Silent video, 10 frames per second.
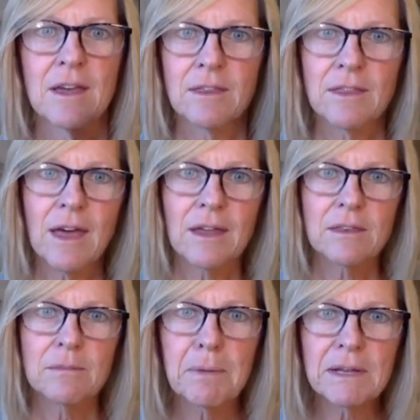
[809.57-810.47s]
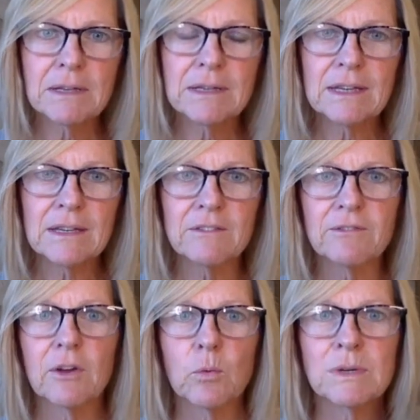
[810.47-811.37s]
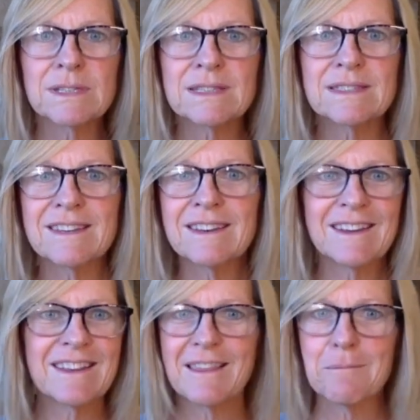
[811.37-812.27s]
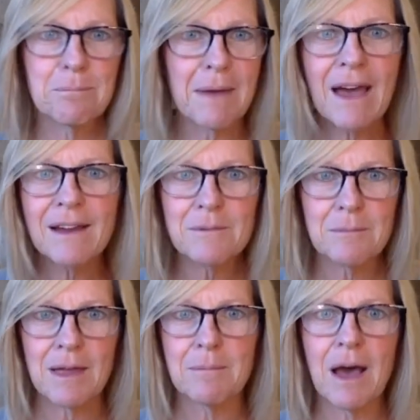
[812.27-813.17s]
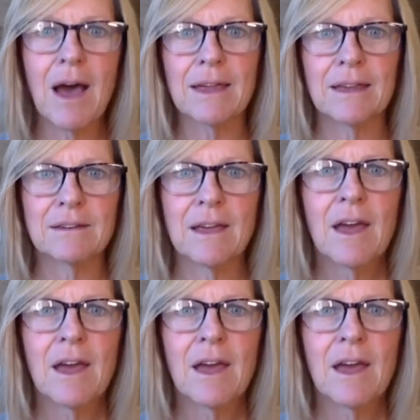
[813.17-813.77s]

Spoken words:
that belief was sitting in the back of my mind.